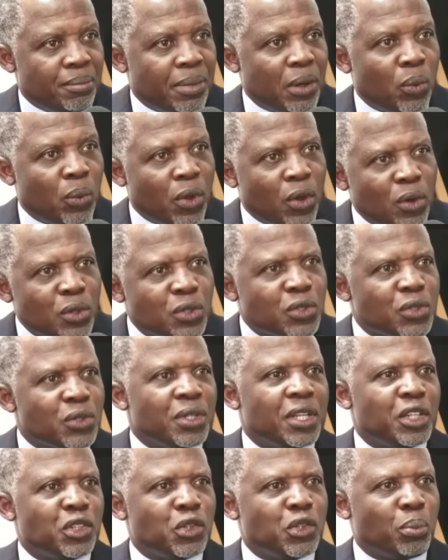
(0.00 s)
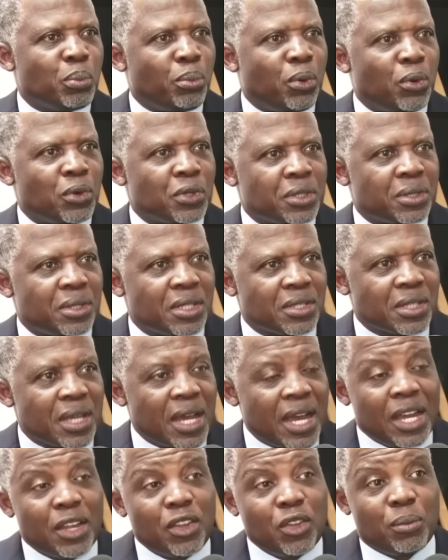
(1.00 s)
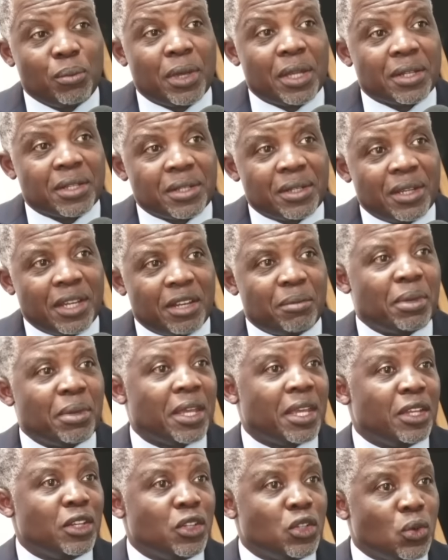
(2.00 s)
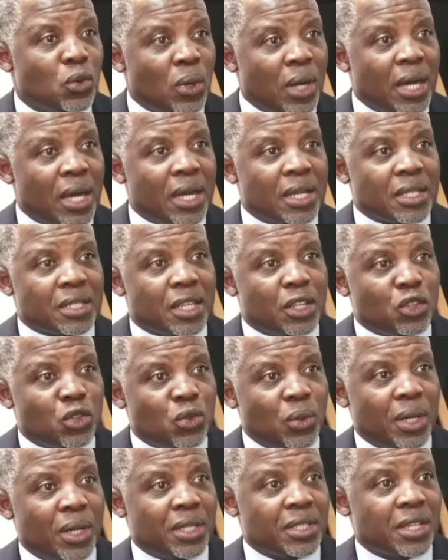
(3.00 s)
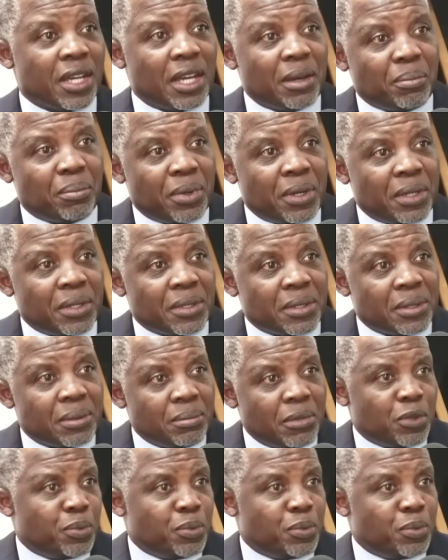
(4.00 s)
But we also need to push this argument and begin to ask insurance companies,